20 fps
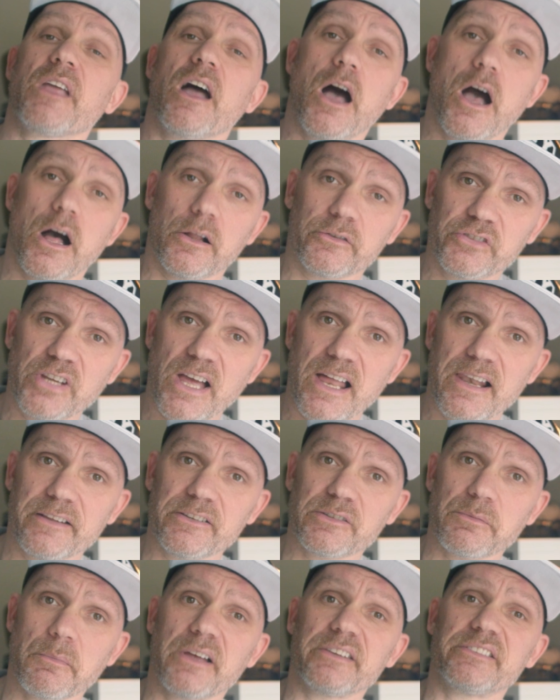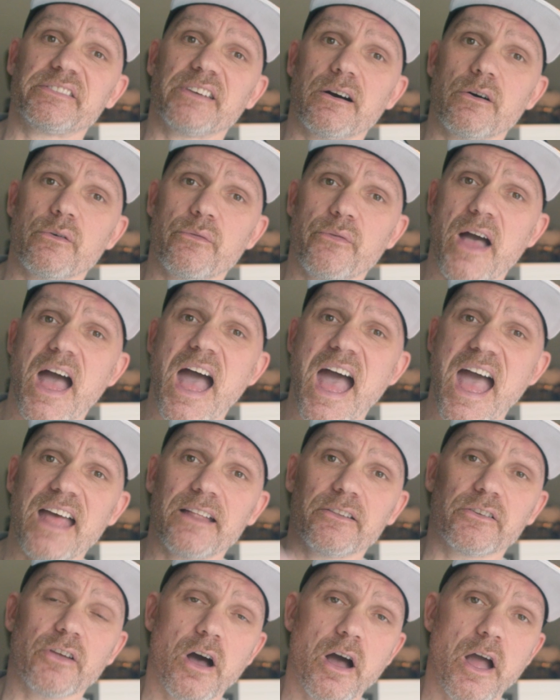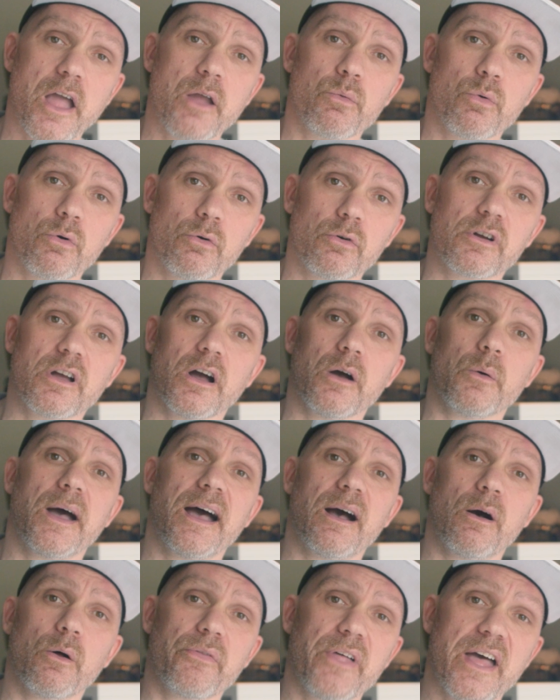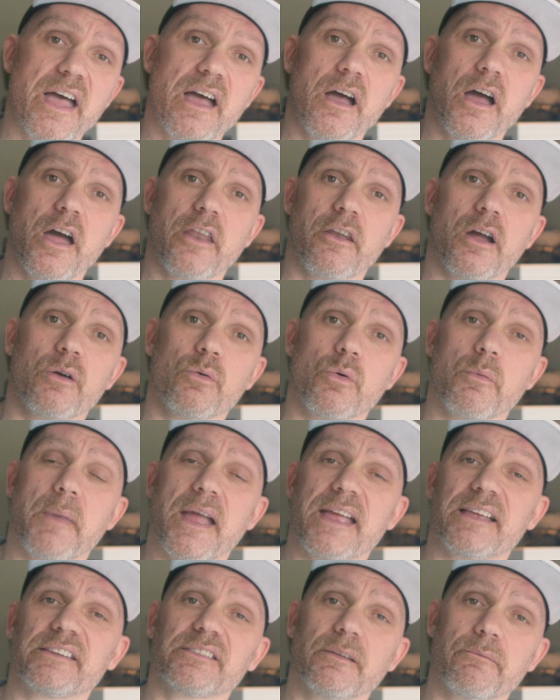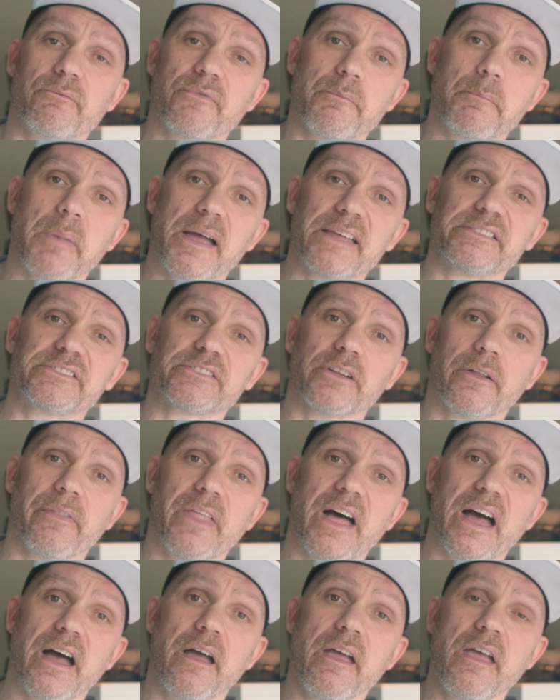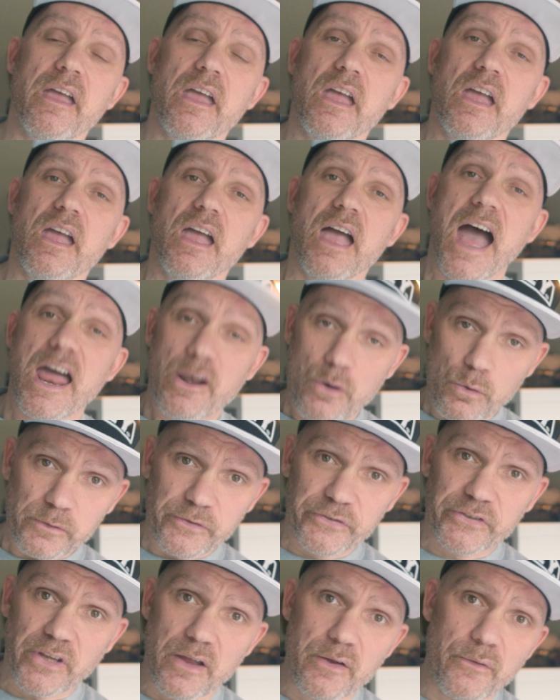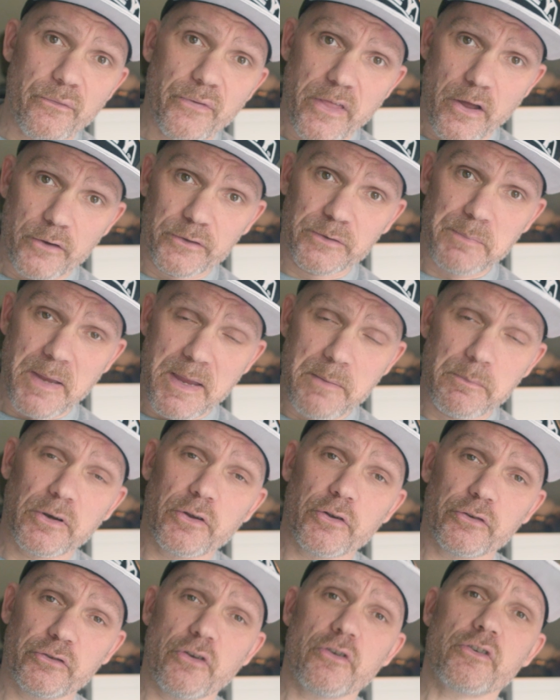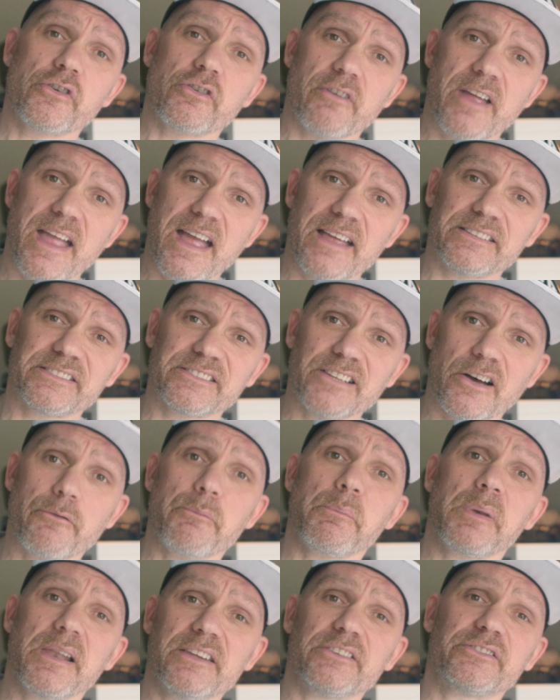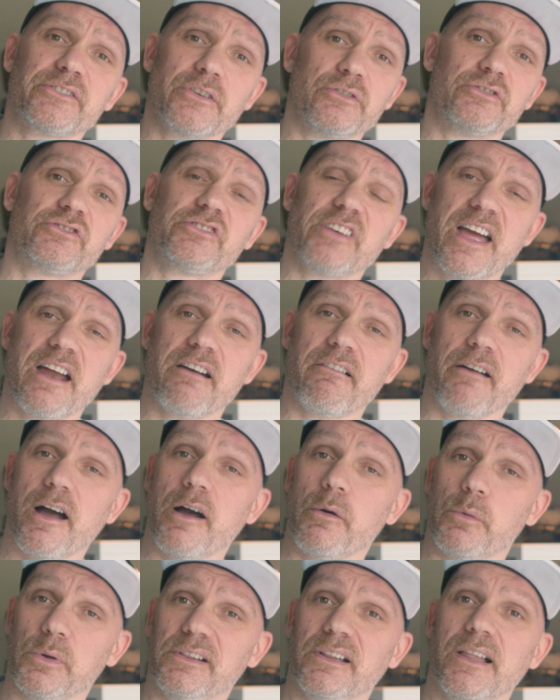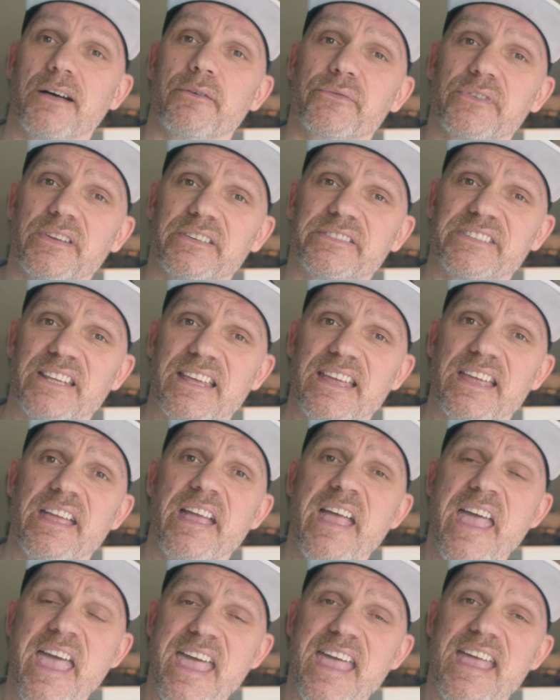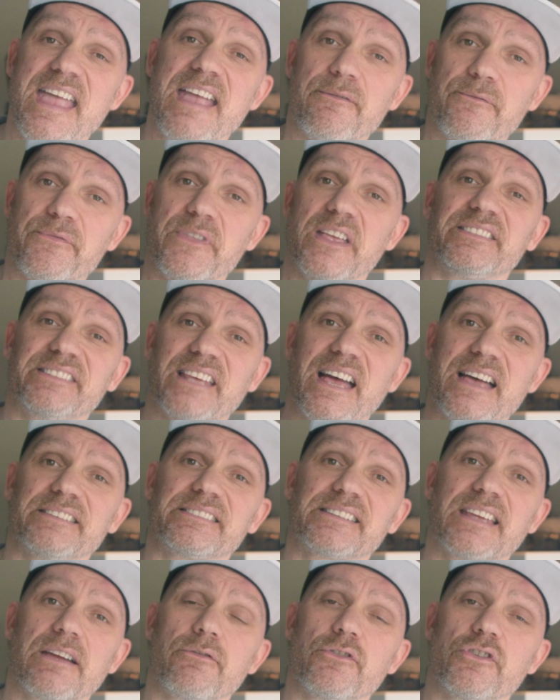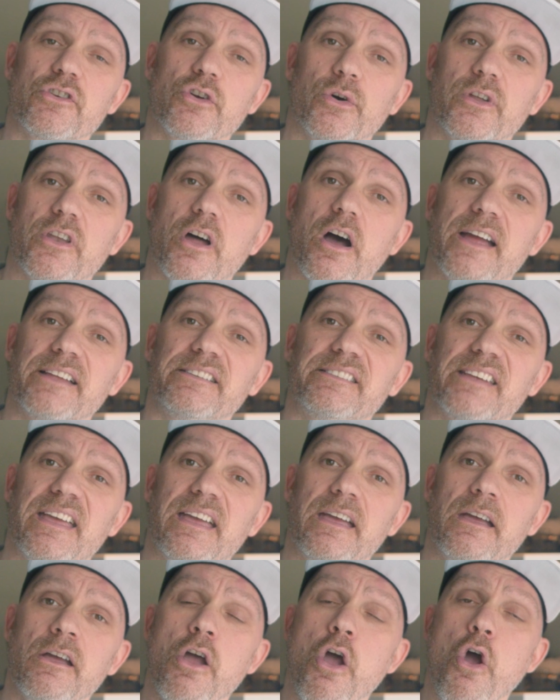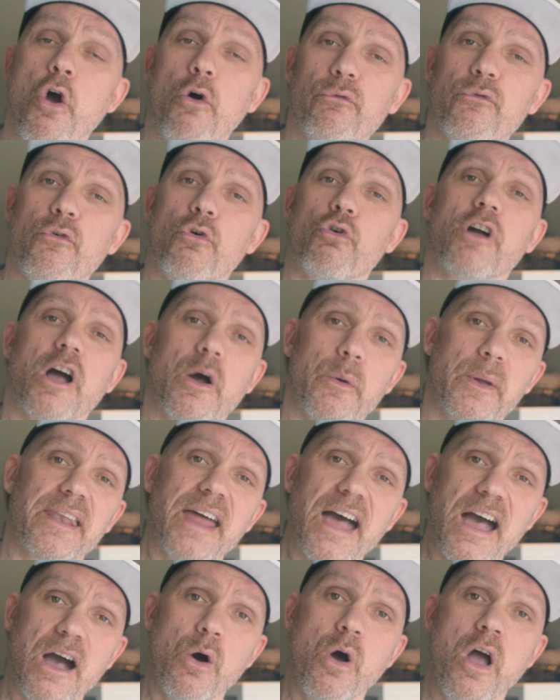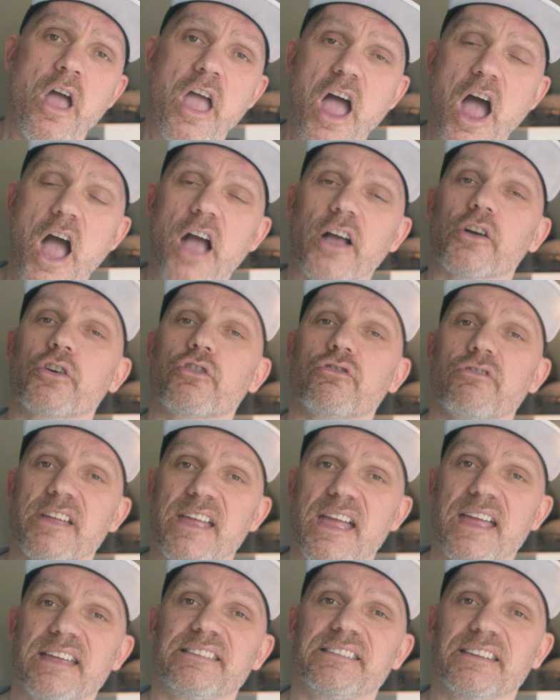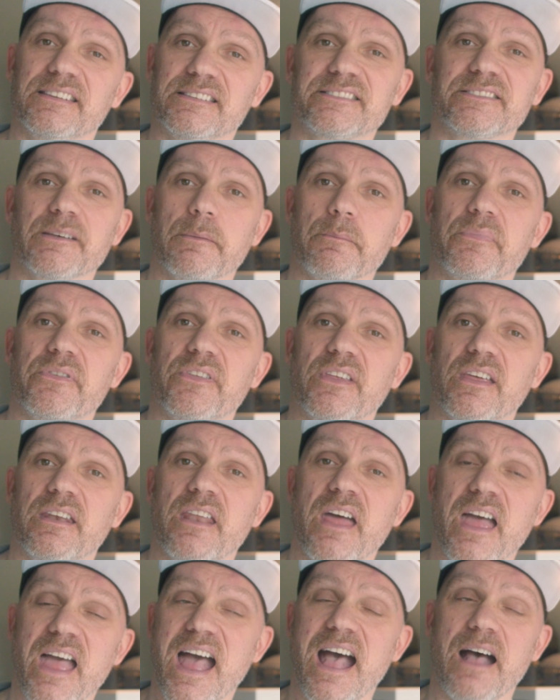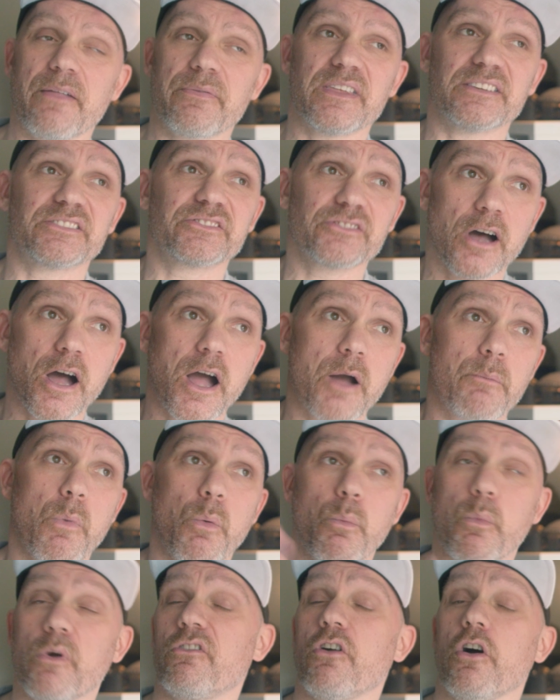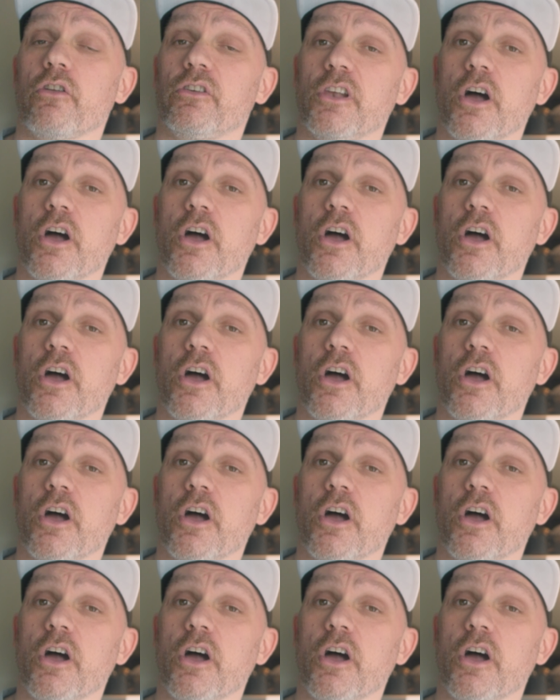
I'll challenge myself and I will go out there and I will make something based on that. And also for those people who do create stuff, please do share it. I would love to see if this has given you an idea for going out and creating something at this time when we're on